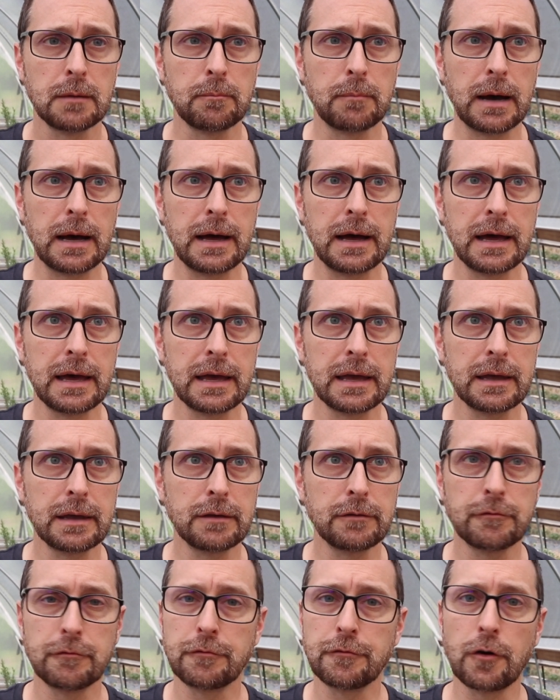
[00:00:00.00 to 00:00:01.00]

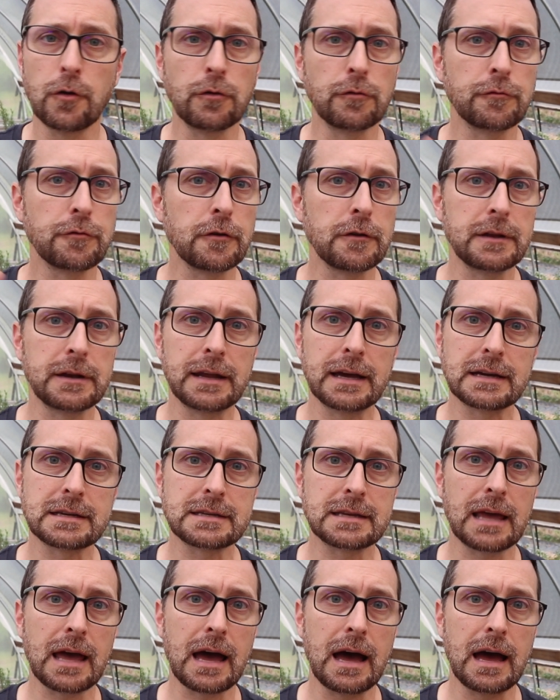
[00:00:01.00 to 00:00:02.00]
by voting for the
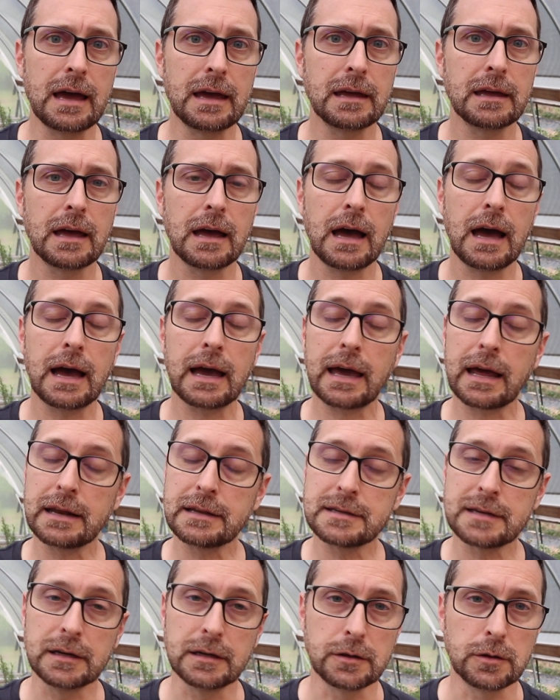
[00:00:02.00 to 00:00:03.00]
next guy, I got
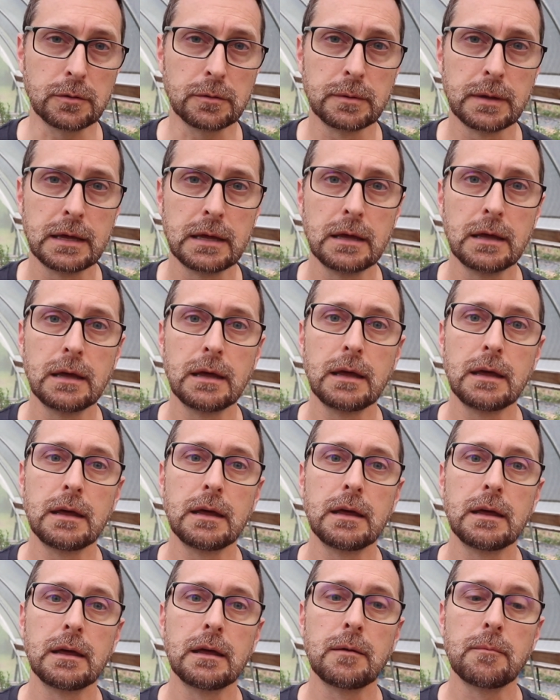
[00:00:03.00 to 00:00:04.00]
to tell you,
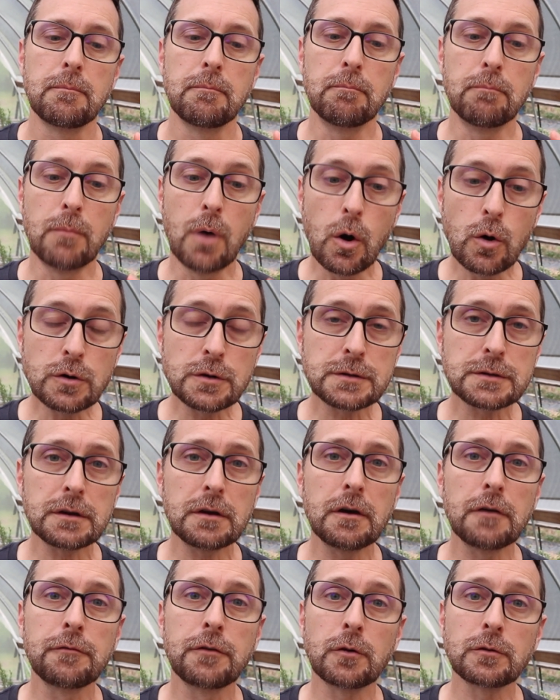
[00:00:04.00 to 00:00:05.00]
most
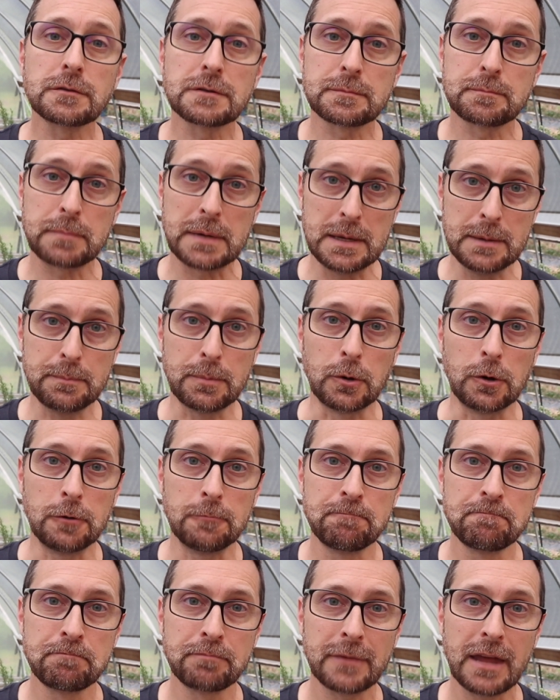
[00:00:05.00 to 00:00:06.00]
of those
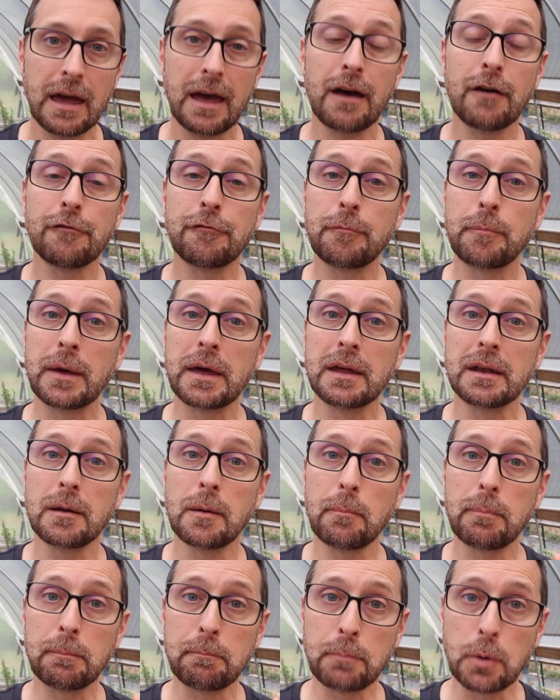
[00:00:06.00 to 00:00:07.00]
people have
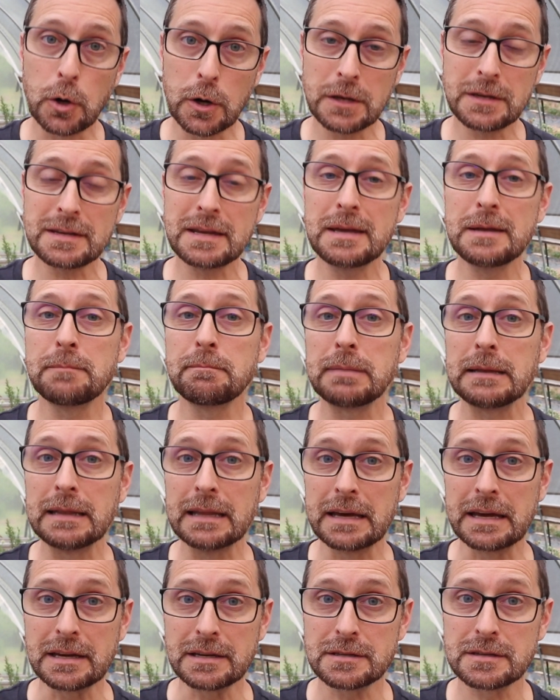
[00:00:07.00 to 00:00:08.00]
been put in
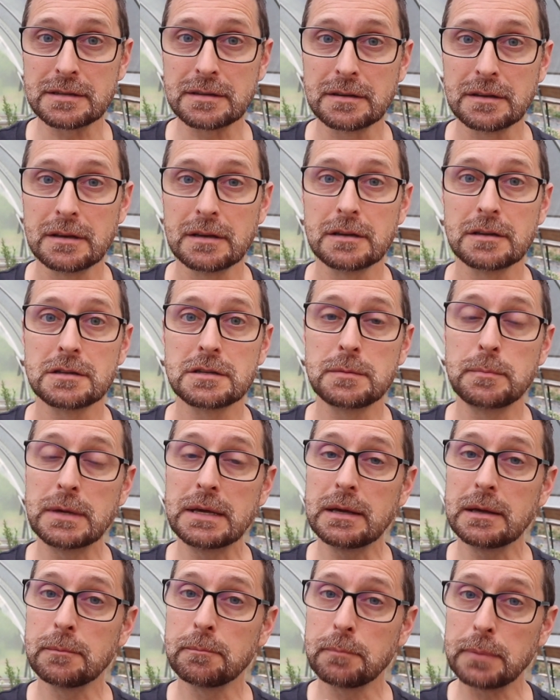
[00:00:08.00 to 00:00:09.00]
place to
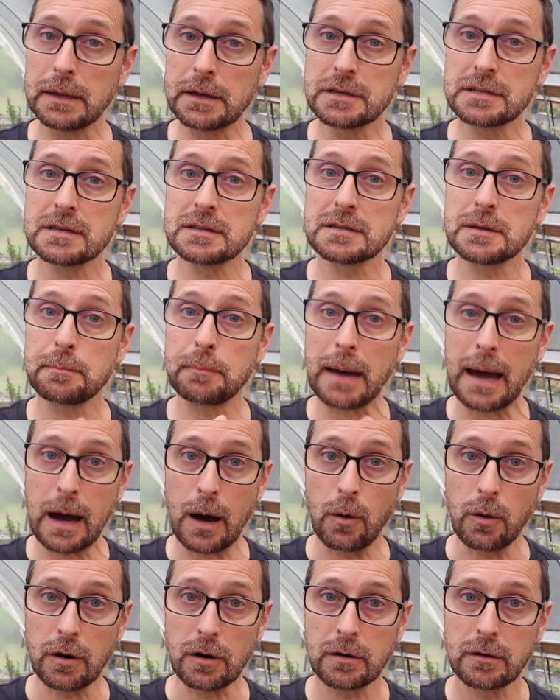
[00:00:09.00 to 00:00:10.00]
be in places of
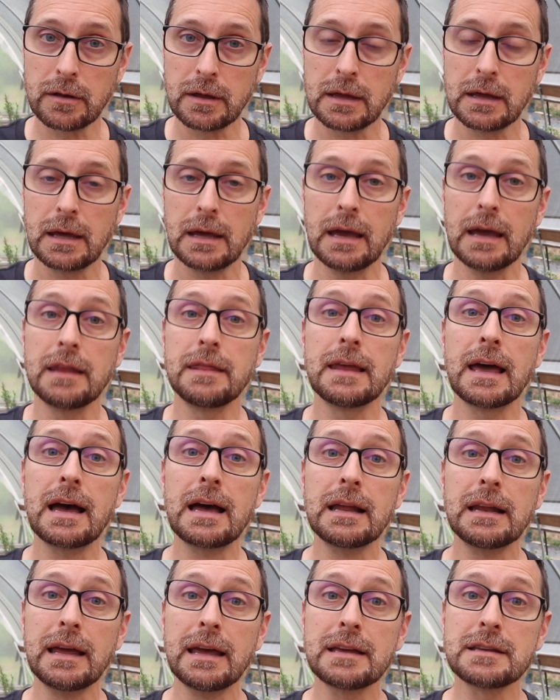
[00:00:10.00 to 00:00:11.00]
power. And
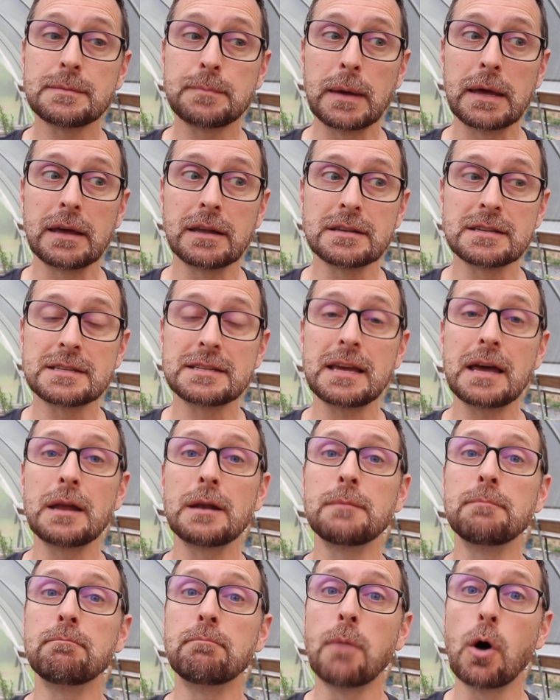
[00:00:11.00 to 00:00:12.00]
that has been
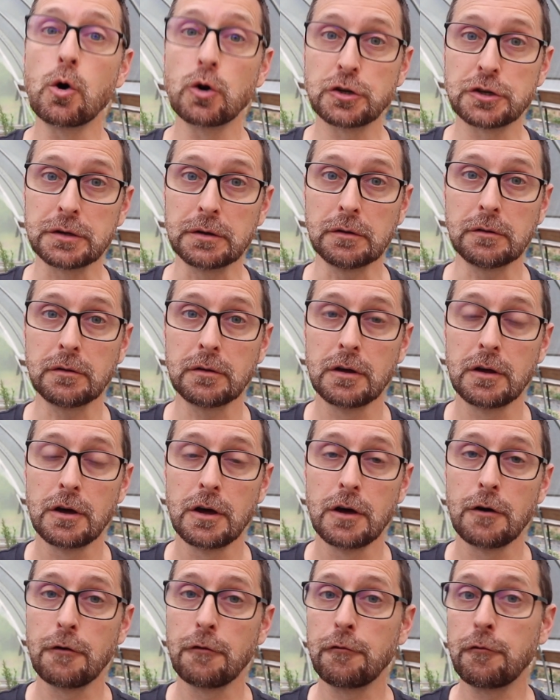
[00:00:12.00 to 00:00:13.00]
set in motion
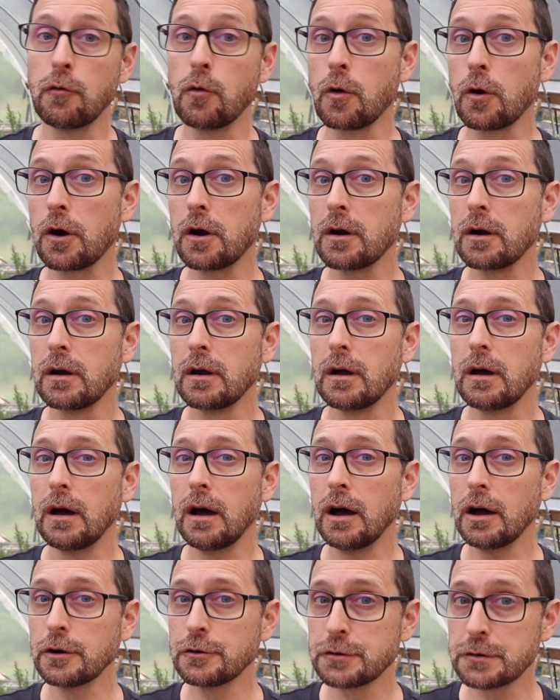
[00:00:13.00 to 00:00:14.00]
for
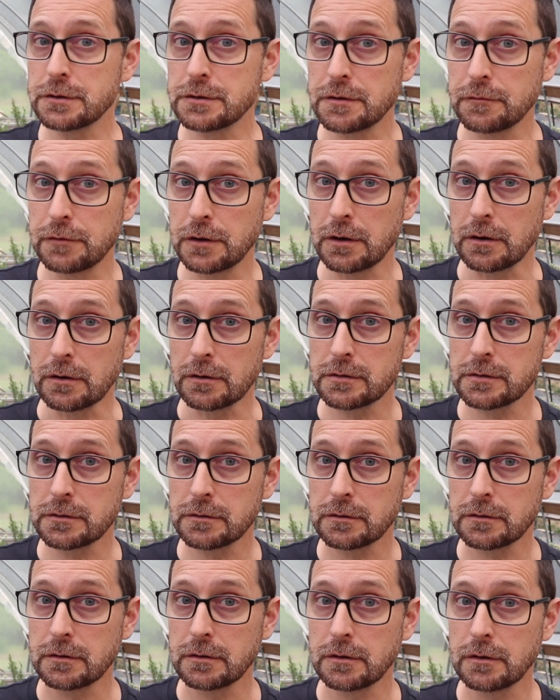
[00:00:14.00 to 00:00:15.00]
hundreds of
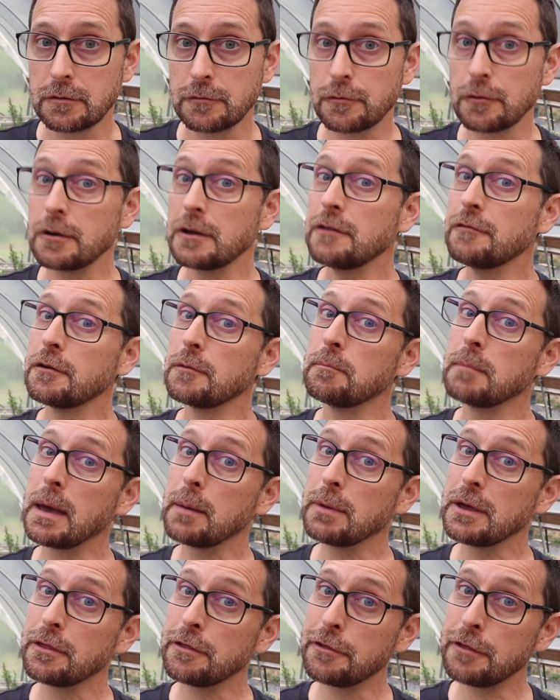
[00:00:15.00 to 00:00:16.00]
years, for even
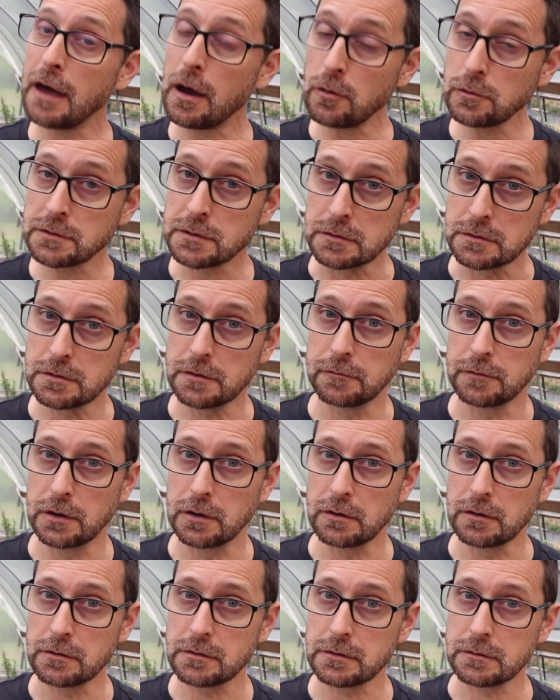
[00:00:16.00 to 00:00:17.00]
maybe thousands of
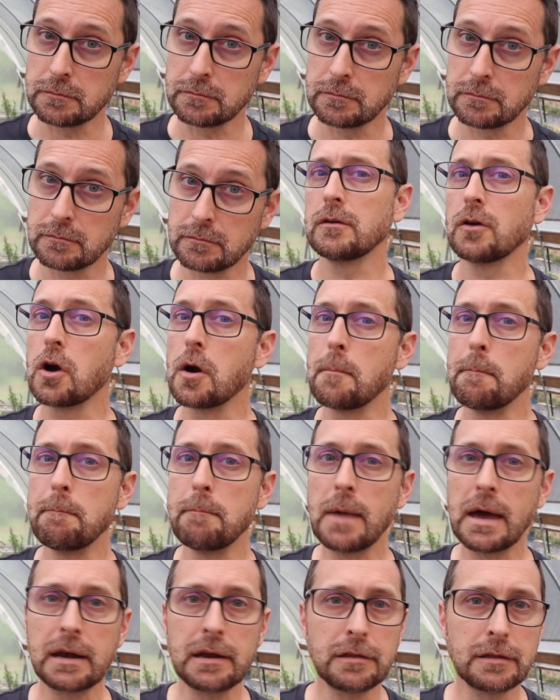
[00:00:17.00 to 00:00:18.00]
years. There are
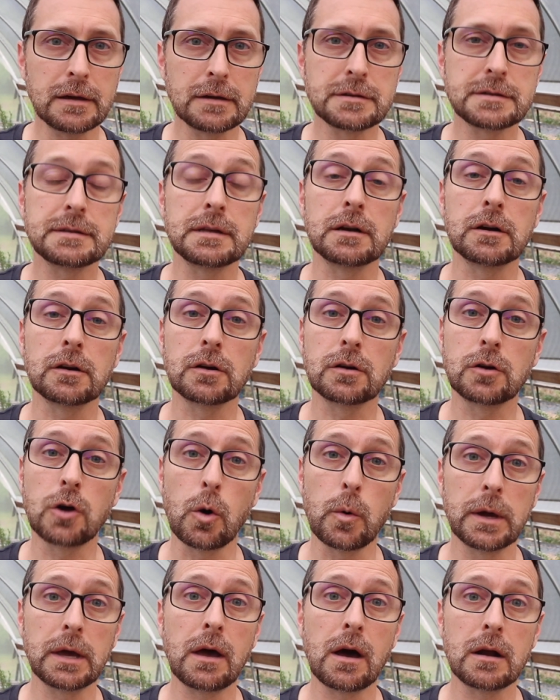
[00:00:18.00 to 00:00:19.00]
many things that are
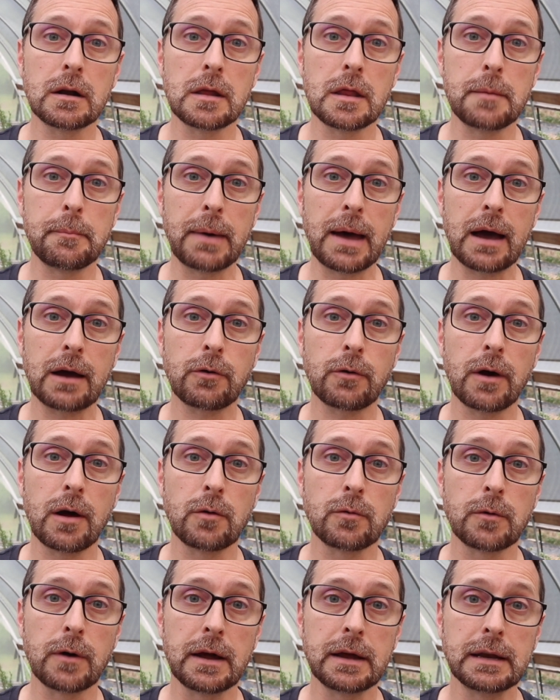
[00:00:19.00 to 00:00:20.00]
going on in the
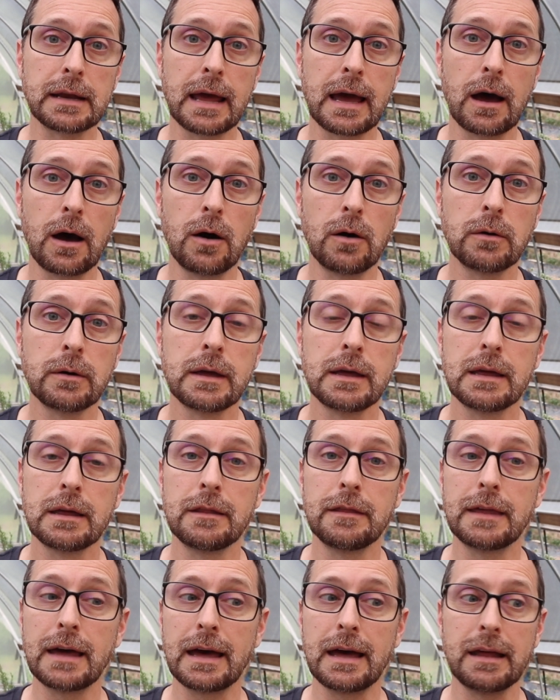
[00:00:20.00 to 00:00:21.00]
background right now
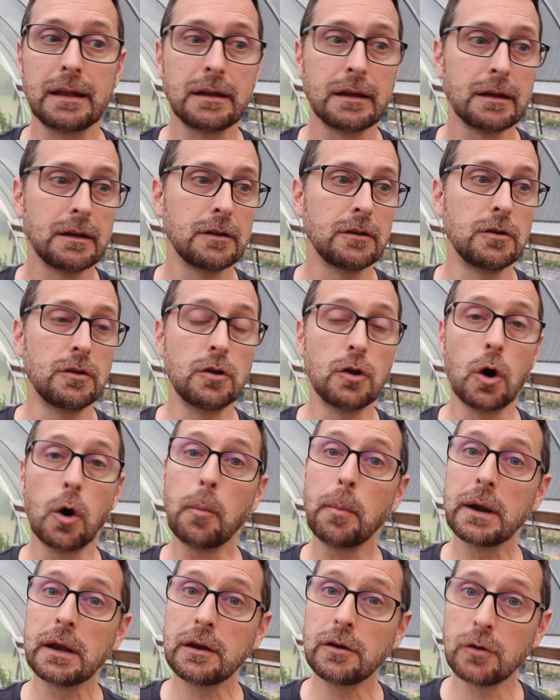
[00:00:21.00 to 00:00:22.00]
that
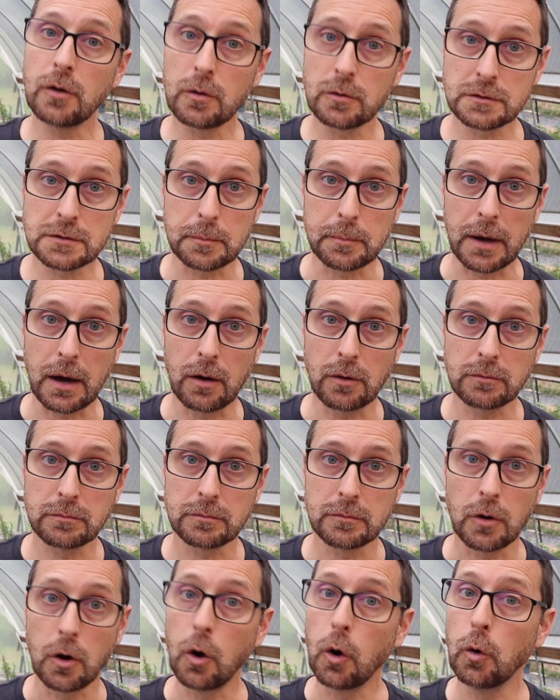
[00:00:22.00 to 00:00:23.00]
nobody knows about,
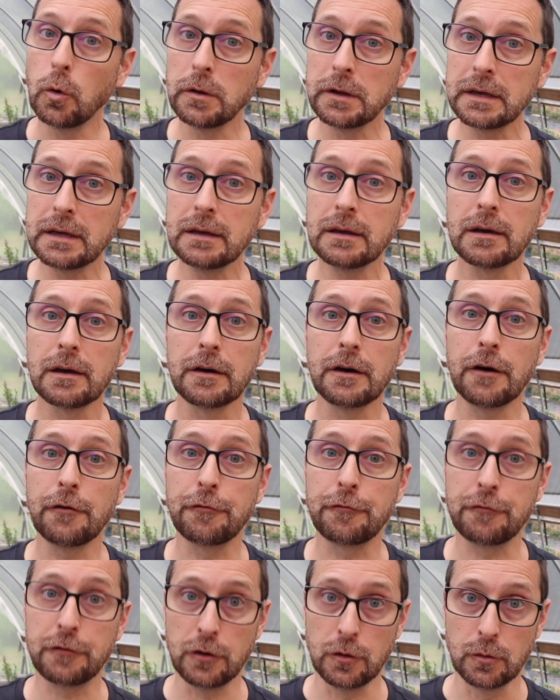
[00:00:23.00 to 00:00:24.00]
only a
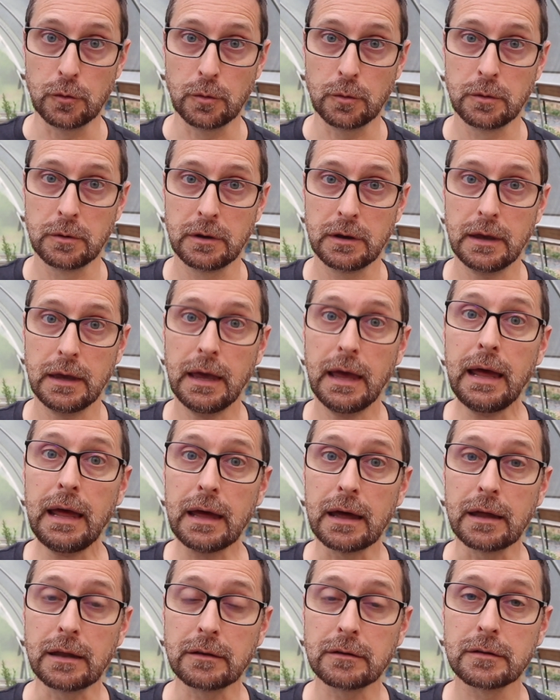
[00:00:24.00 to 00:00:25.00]
few.
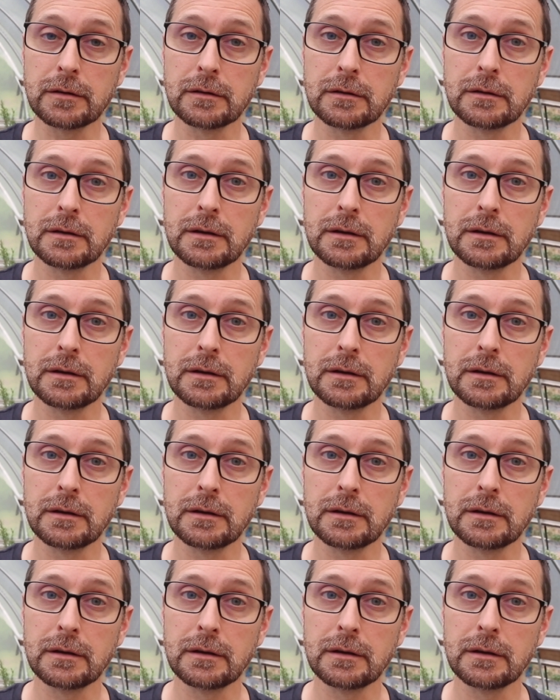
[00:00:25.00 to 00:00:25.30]
And